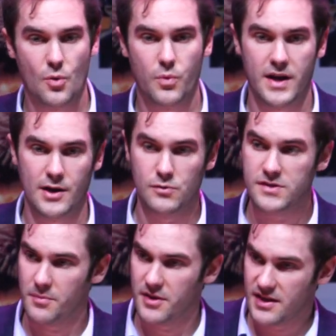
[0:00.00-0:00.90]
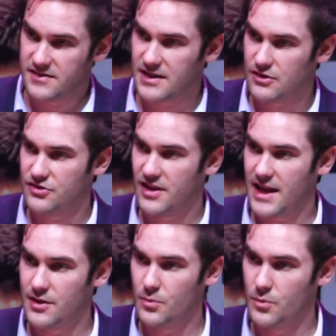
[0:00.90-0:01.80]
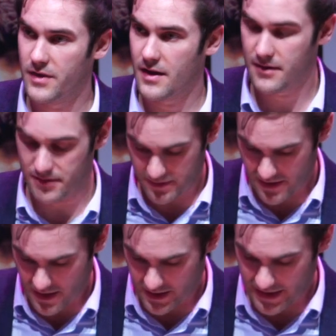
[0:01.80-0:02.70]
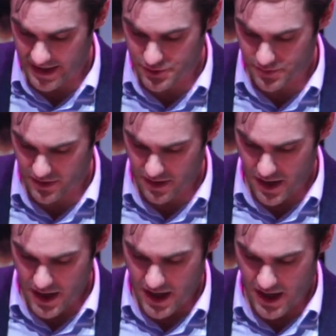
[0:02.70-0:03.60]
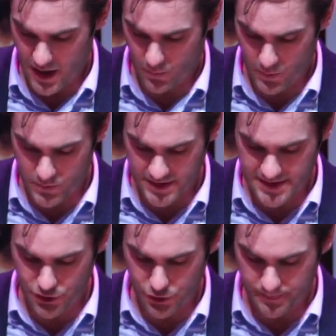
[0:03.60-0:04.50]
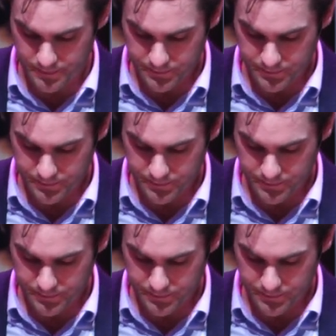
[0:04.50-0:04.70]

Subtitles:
where I know some of the concerns lie, that engagement will continue.